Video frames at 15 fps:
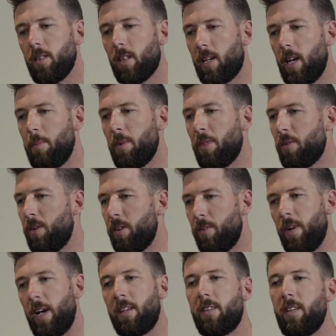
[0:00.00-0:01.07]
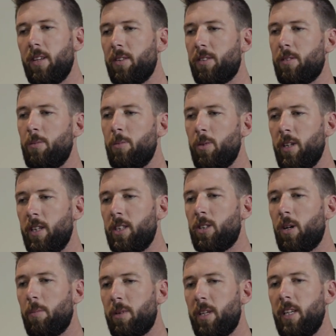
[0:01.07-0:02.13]
coming through the ranks here. There was some really
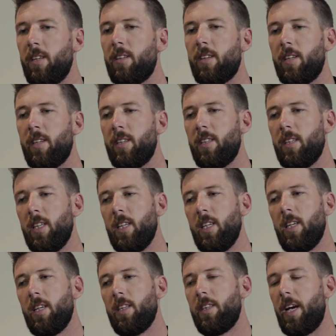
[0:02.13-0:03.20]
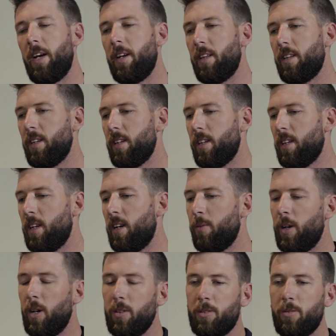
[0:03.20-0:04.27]
top kids, and they,
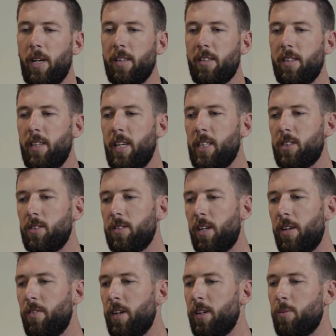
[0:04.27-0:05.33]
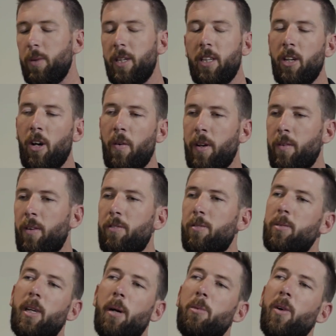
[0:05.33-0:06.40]
when I was racing nationals over east, we didn't know anyone
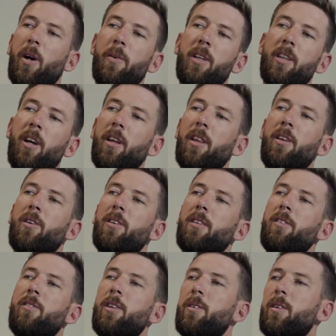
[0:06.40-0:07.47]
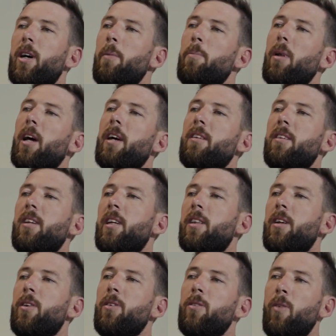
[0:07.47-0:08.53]
from WA. We didn't know there was even a place here
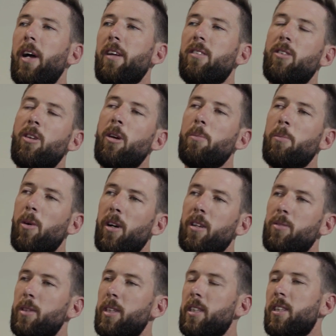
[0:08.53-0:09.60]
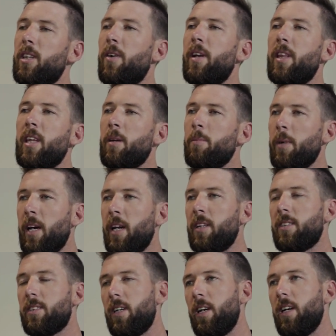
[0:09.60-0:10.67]
that raced dirt bikes. We didn't know anything about
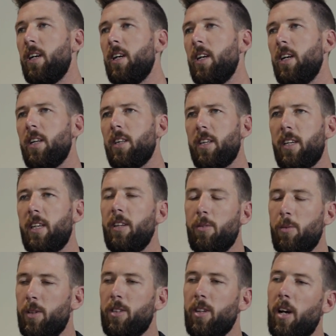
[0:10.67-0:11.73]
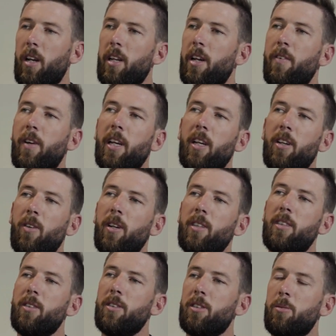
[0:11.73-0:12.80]
it. So the kids were totally
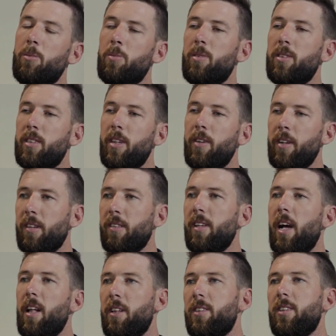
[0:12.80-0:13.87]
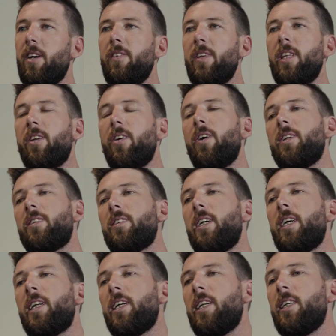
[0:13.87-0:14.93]
unrecognised, and there's some serious talent over here that I've
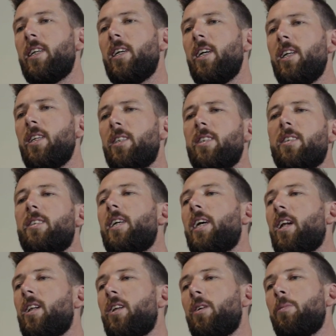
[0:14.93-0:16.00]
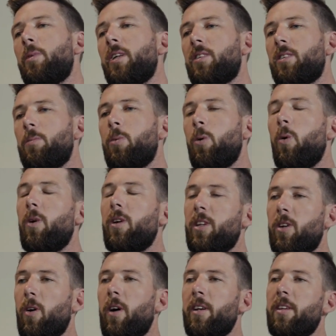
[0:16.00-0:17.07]
seen, and just needed a little bit of support
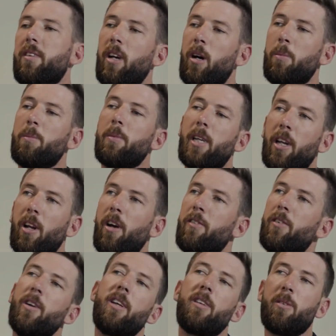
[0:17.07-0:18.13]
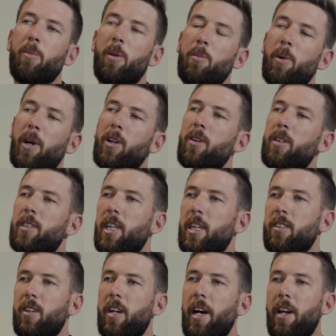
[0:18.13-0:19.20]
and guidance to help them get over east. And with my
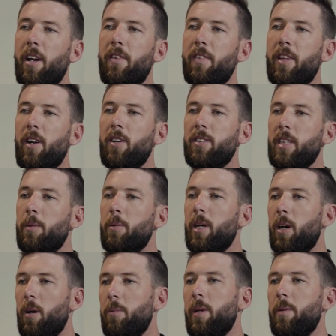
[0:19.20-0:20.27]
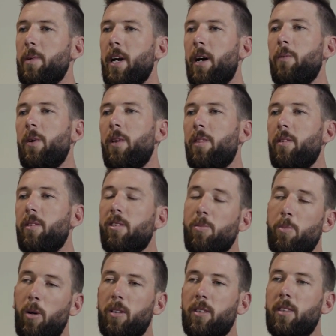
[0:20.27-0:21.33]
contacts that I had over there, I was able to help them out with
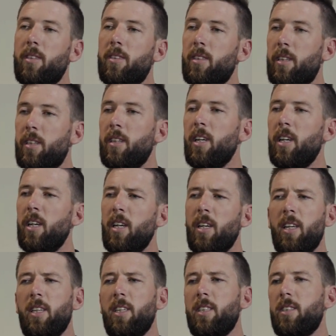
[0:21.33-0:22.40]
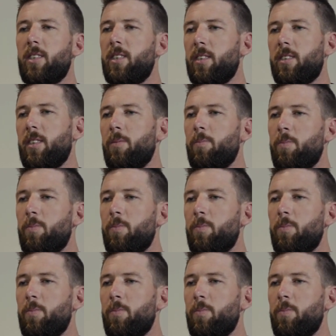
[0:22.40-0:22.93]
sponsors and just